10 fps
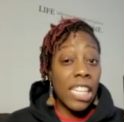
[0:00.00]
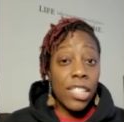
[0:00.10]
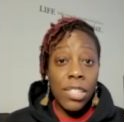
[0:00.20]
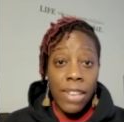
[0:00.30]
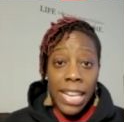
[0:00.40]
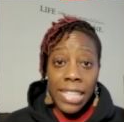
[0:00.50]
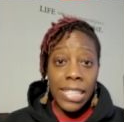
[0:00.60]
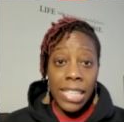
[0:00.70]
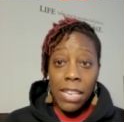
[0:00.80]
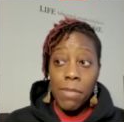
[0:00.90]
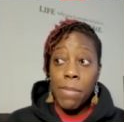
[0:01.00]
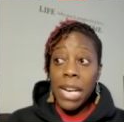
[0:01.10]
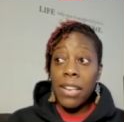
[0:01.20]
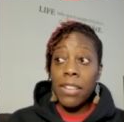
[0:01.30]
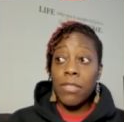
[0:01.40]
interacting in
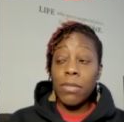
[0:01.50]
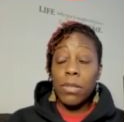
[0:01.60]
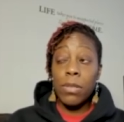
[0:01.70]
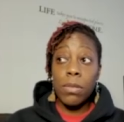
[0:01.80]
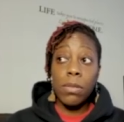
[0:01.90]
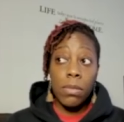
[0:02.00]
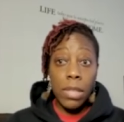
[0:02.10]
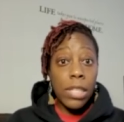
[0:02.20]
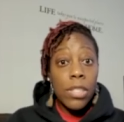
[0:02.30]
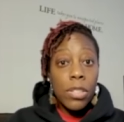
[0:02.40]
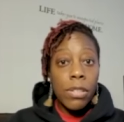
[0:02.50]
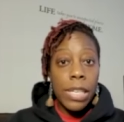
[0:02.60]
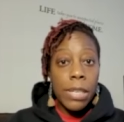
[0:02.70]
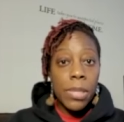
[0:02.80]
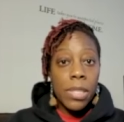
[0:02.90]
my
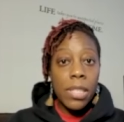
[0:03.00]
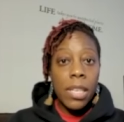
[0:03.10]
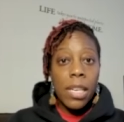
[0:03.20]
Instagrams.